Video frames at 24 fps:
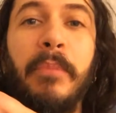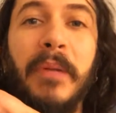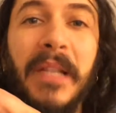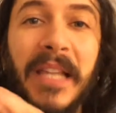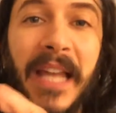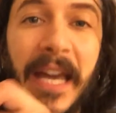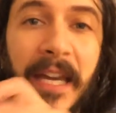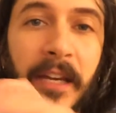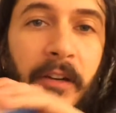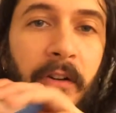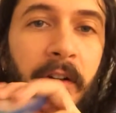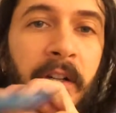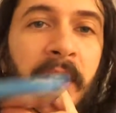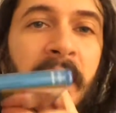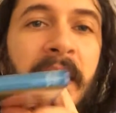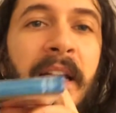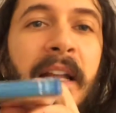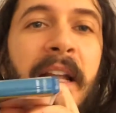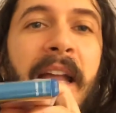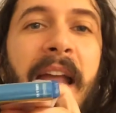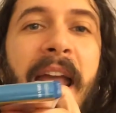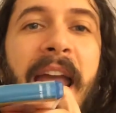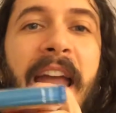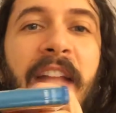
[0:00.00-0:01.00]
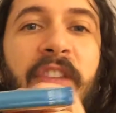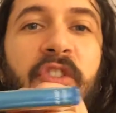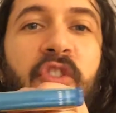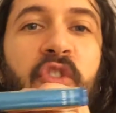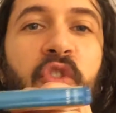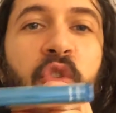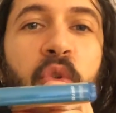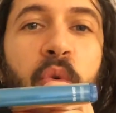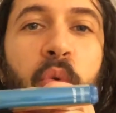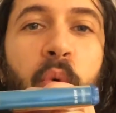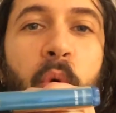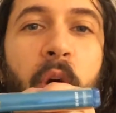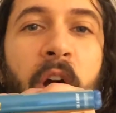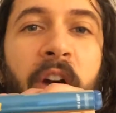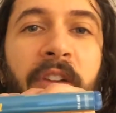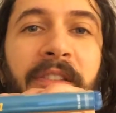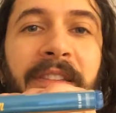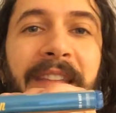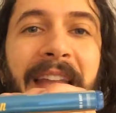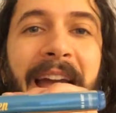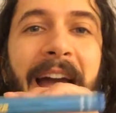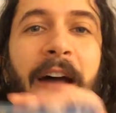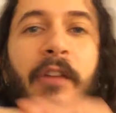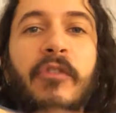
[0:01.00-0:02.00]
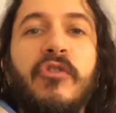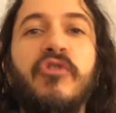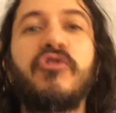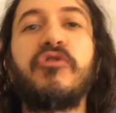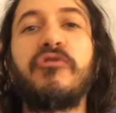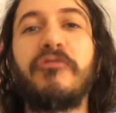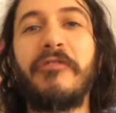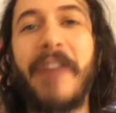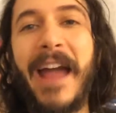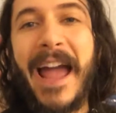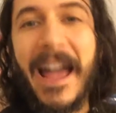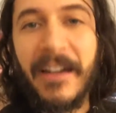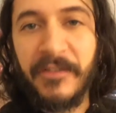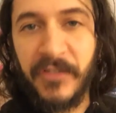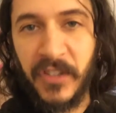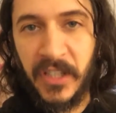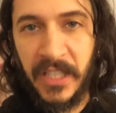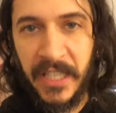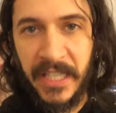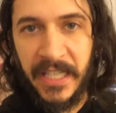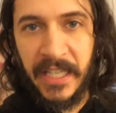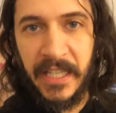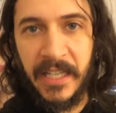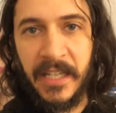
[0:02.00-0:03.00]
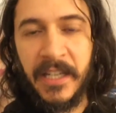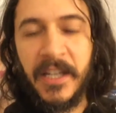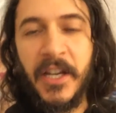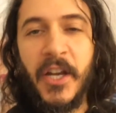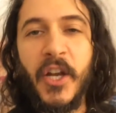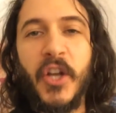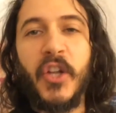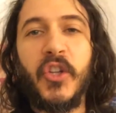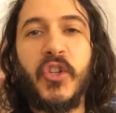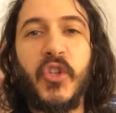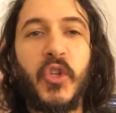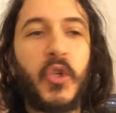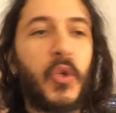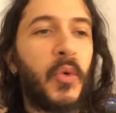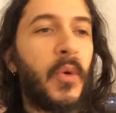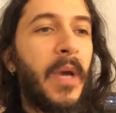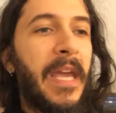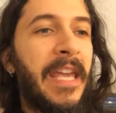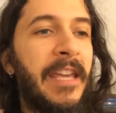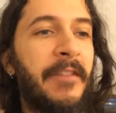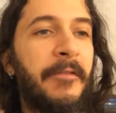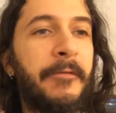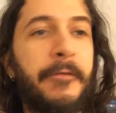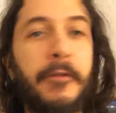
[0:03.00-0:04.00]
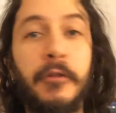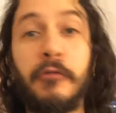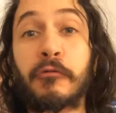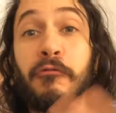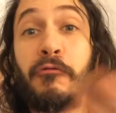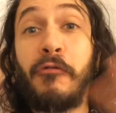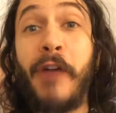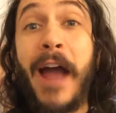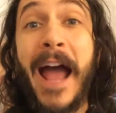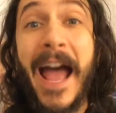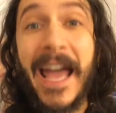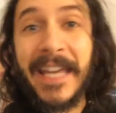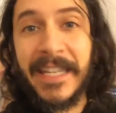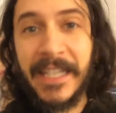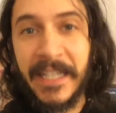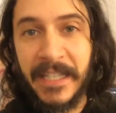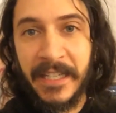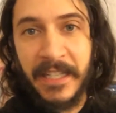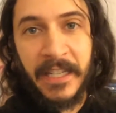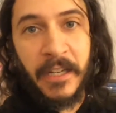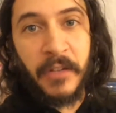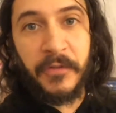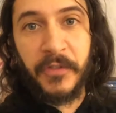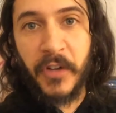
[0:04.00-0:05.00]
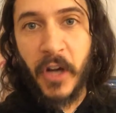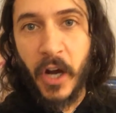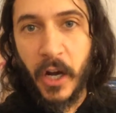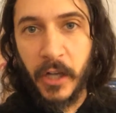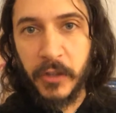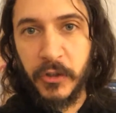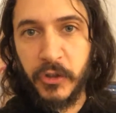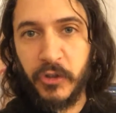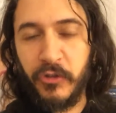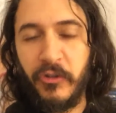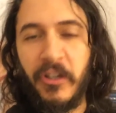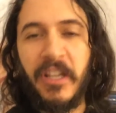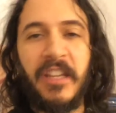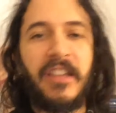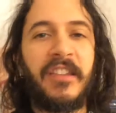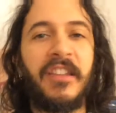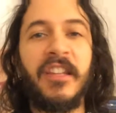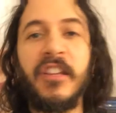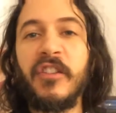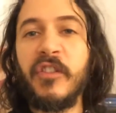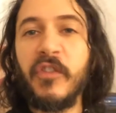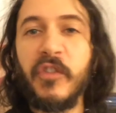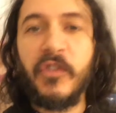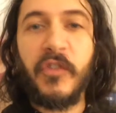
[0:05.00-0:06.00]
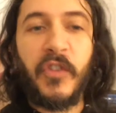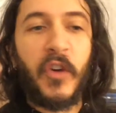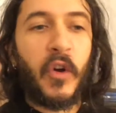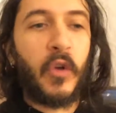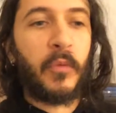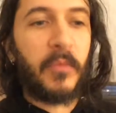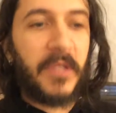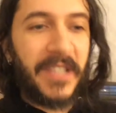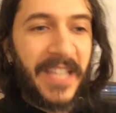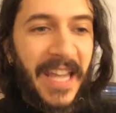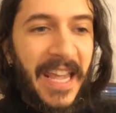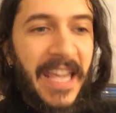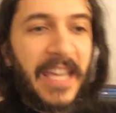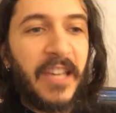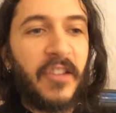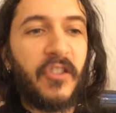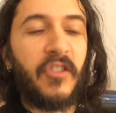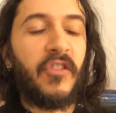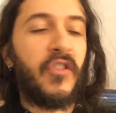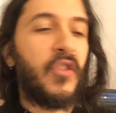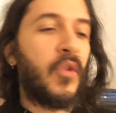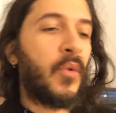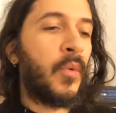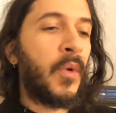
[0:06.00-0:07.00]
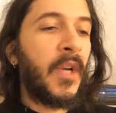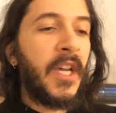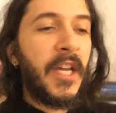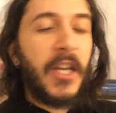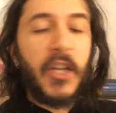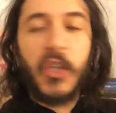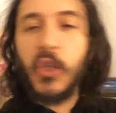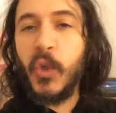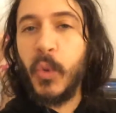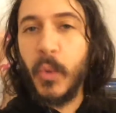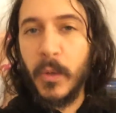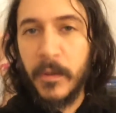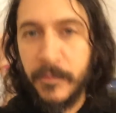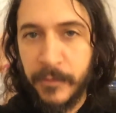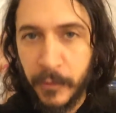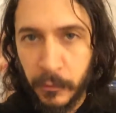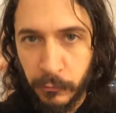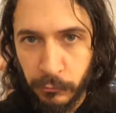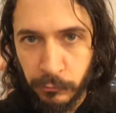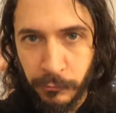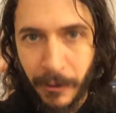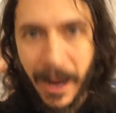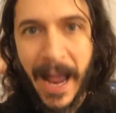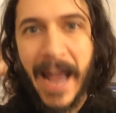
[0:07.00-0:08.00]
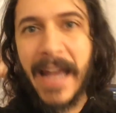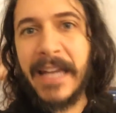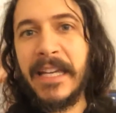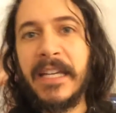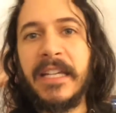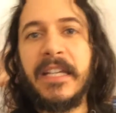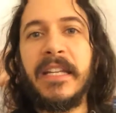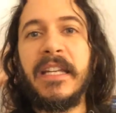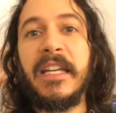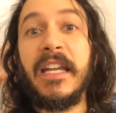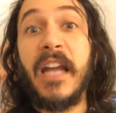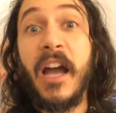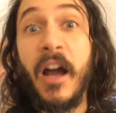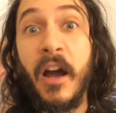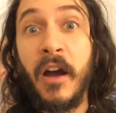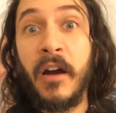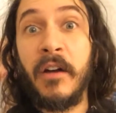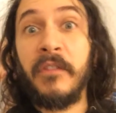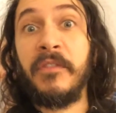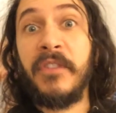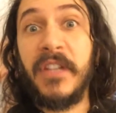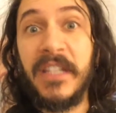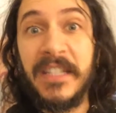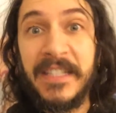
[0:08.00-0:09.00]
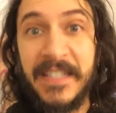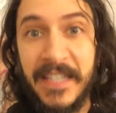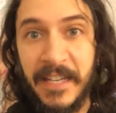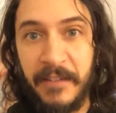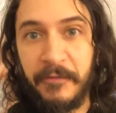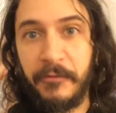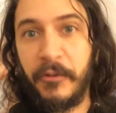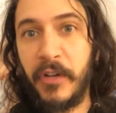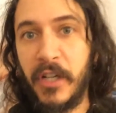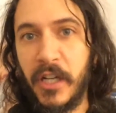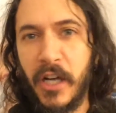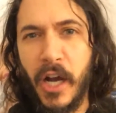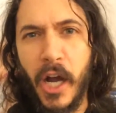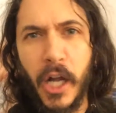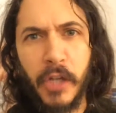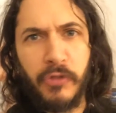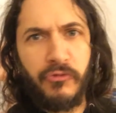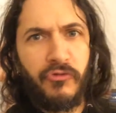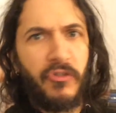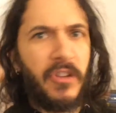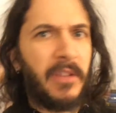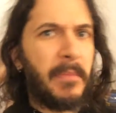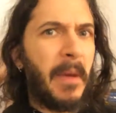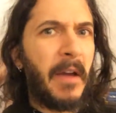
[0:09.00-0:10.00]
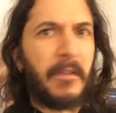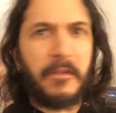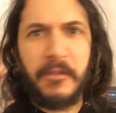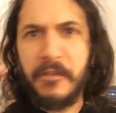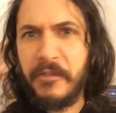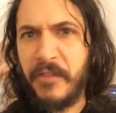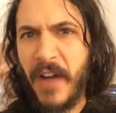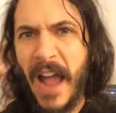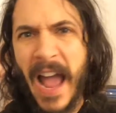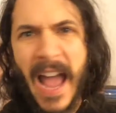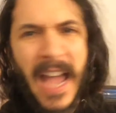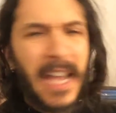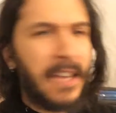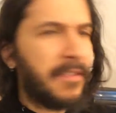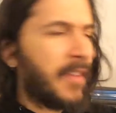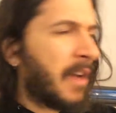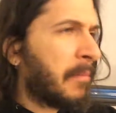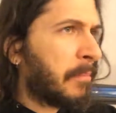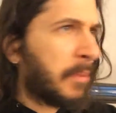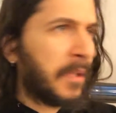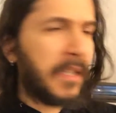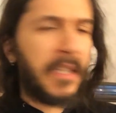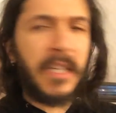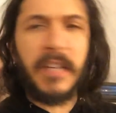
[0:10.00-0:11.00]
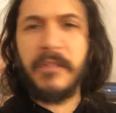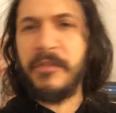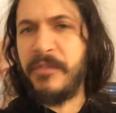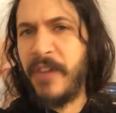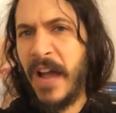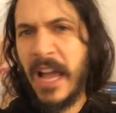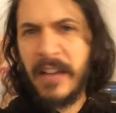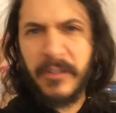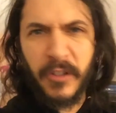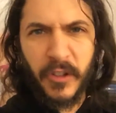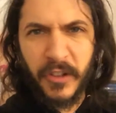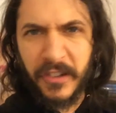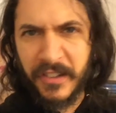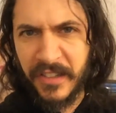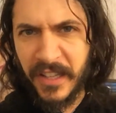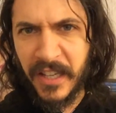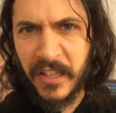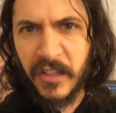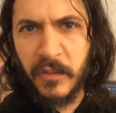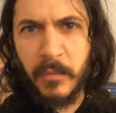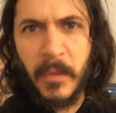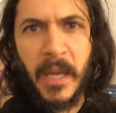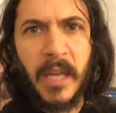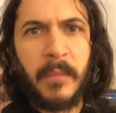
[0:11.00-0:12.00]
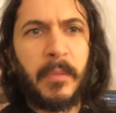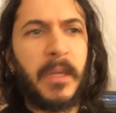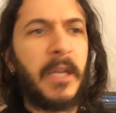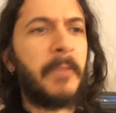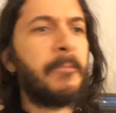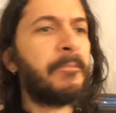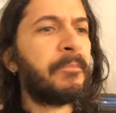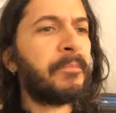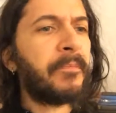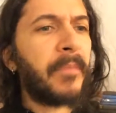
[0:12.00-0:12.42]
player and you are now traveling to a variety of countries. This film takes you to a variety of different countries, about five, I believe, five or six maybe.